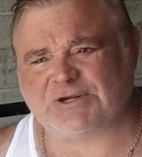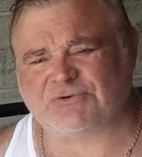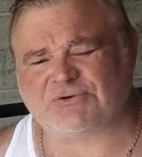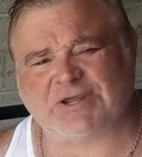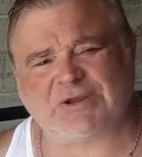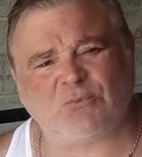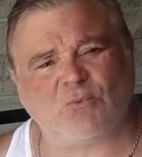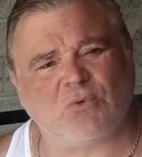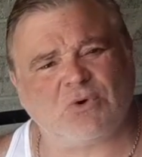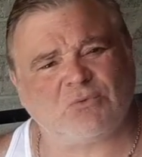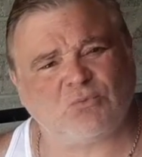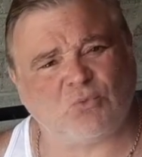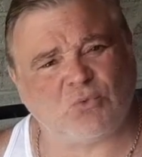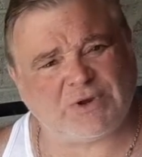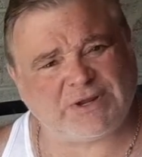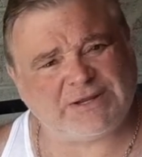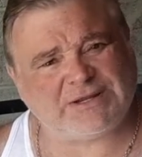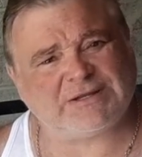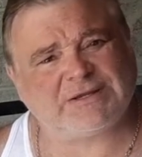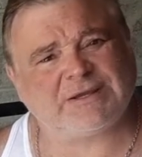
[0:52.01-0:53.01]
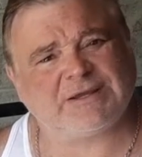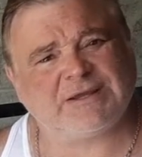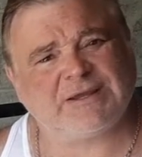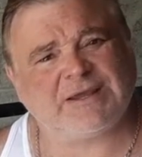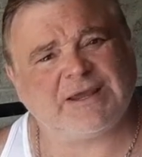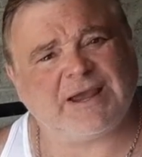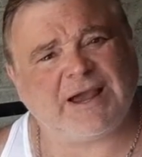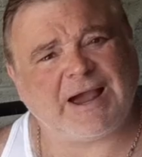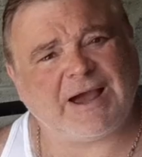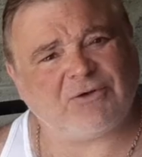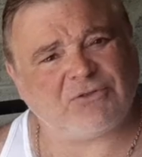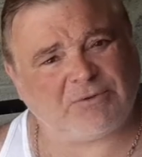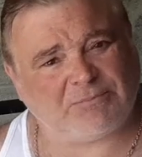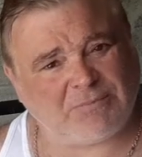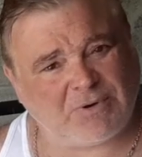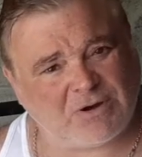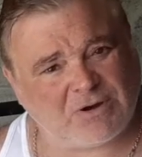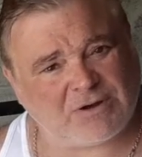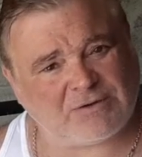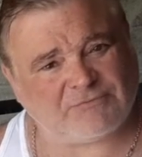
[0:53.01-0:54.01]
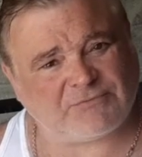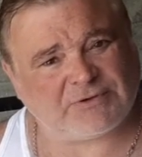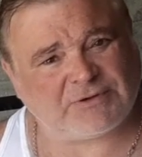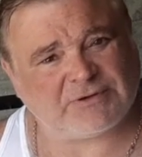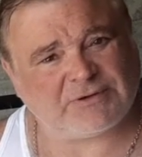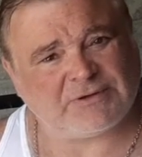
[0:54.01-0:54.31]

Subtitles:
take 1 week out of the month,